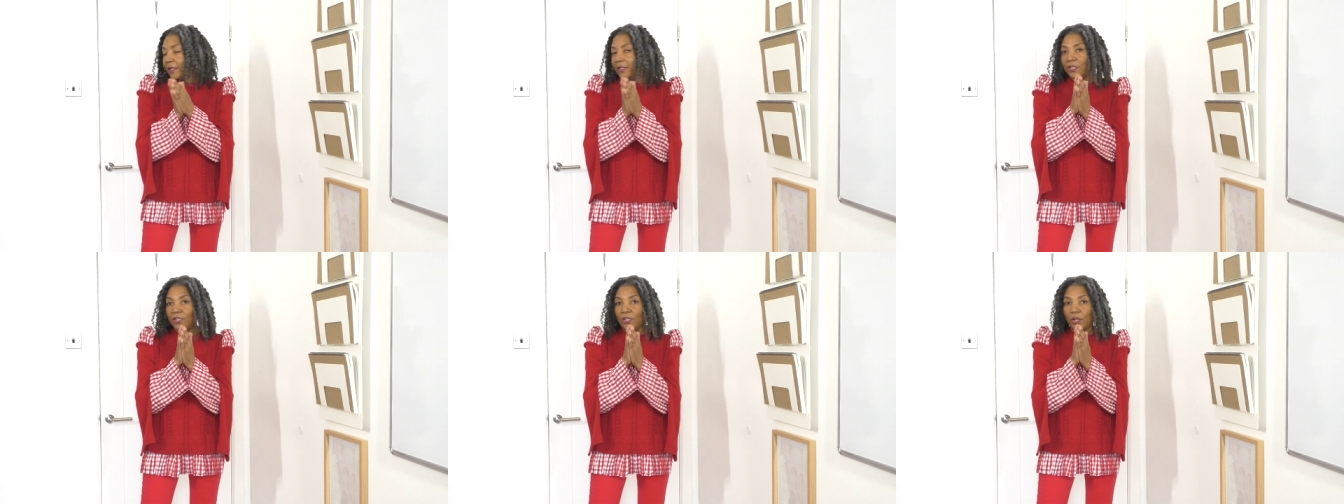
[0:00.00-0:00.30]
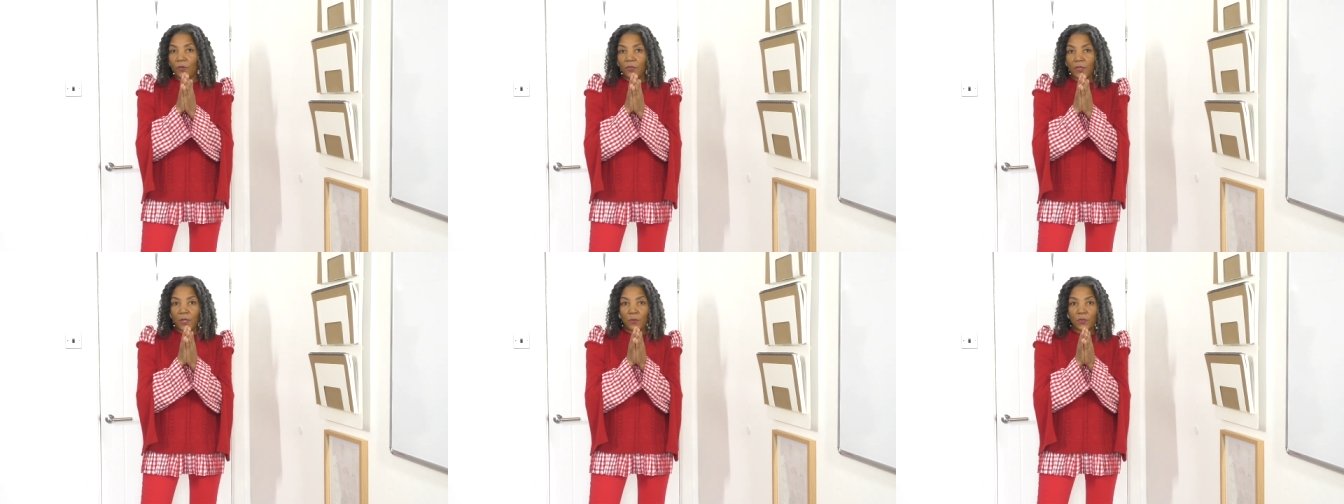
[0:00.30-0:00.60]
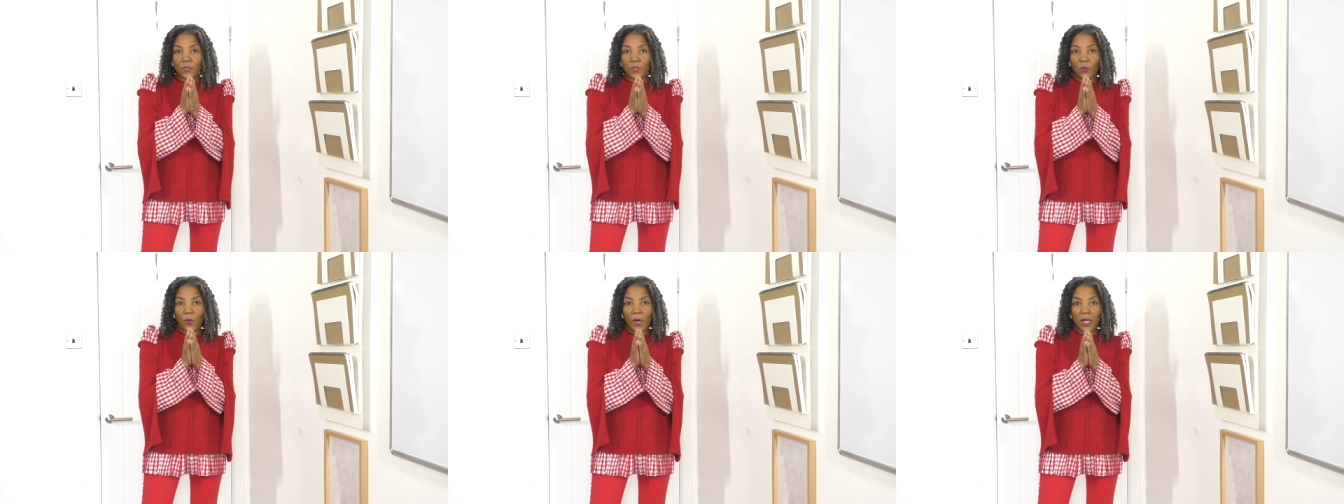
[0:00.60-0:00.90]
you know, there
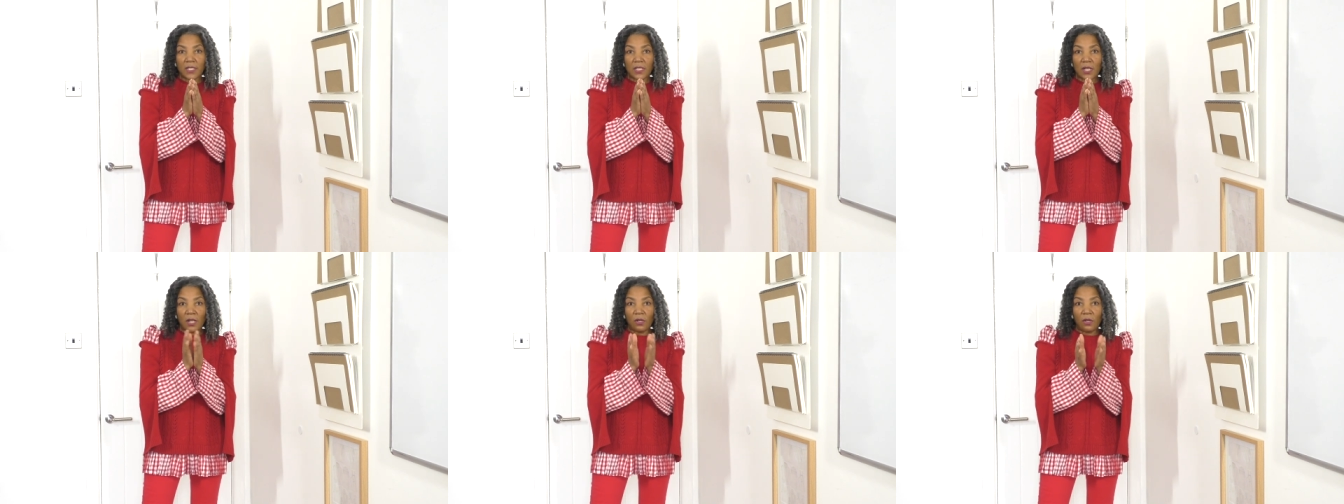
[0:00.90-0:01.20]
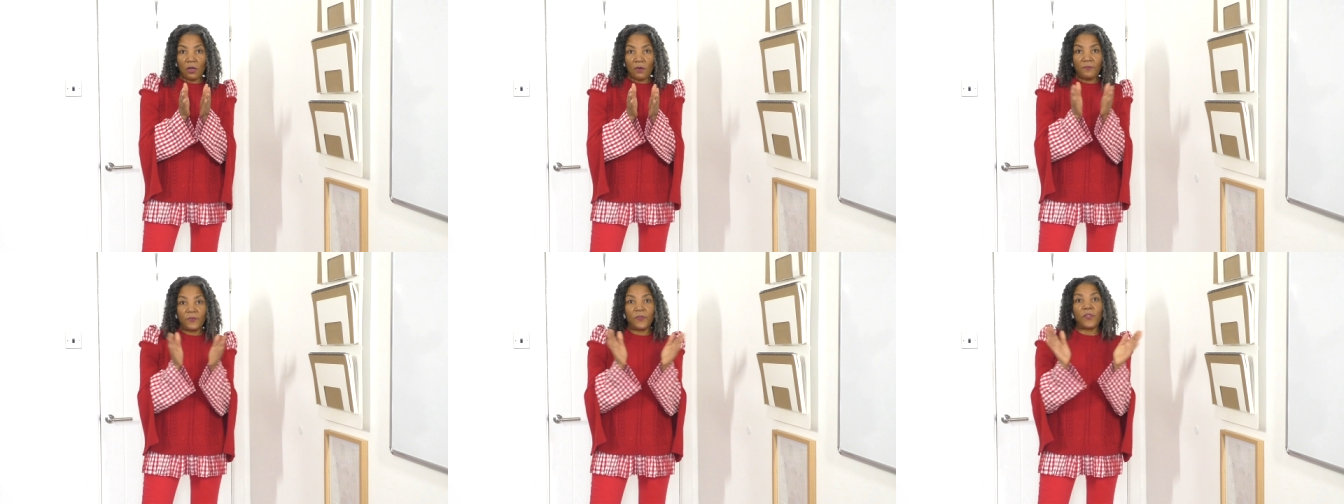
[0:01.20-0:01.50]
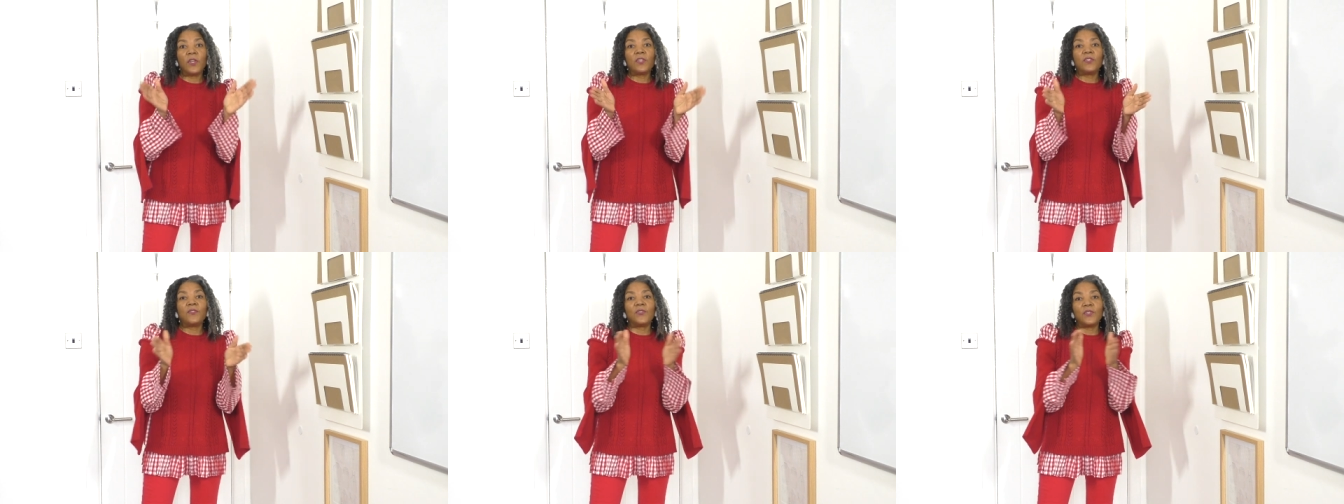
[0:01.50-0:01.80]
was quite a lot, for
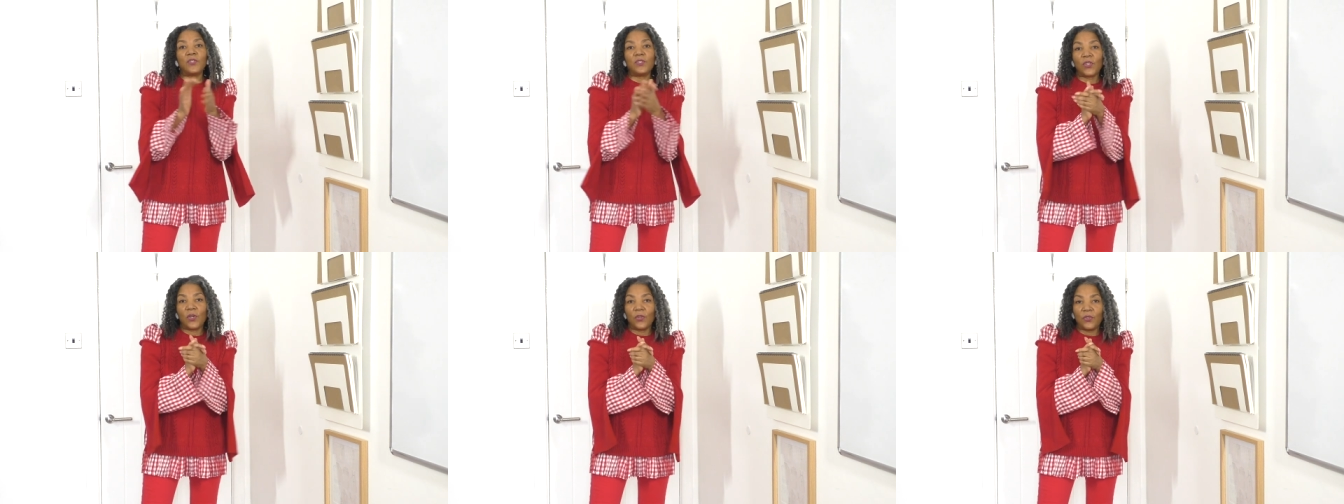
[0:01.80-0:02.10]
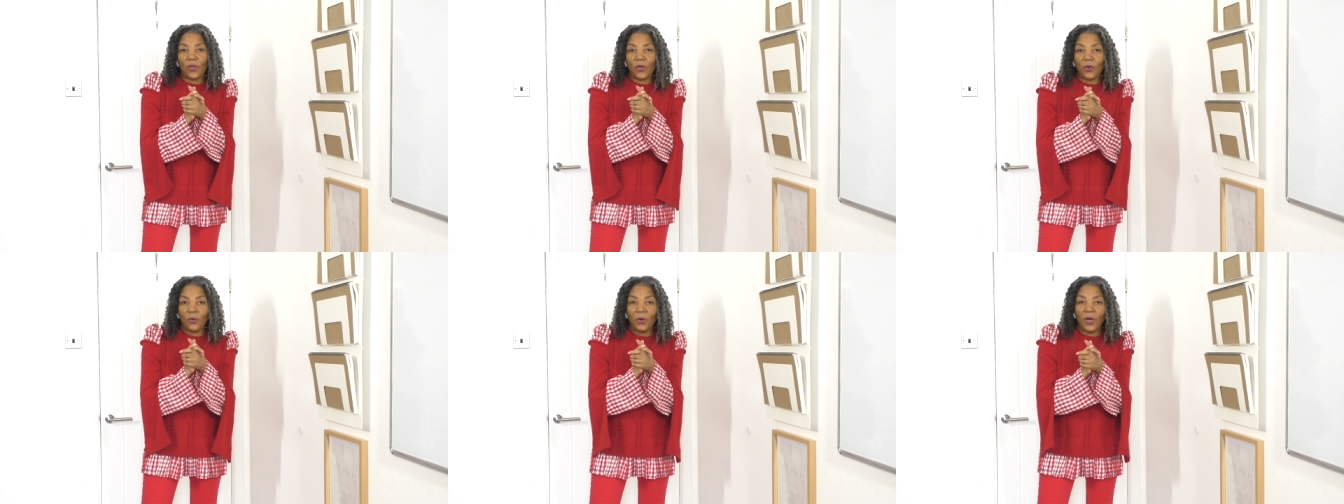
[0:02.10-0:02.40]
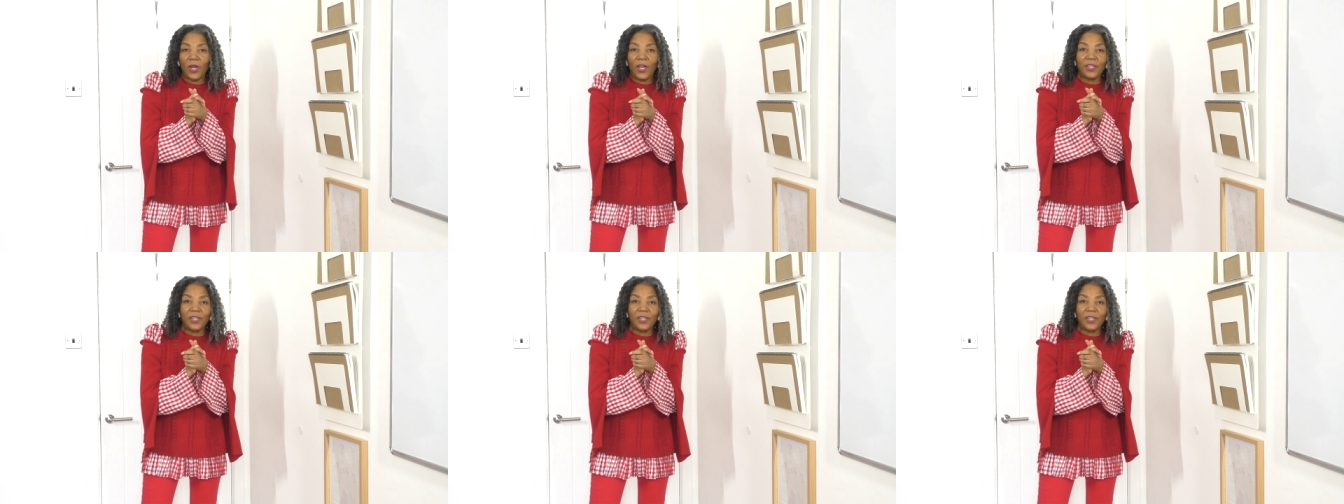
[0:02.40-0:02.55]
those of you who don't know,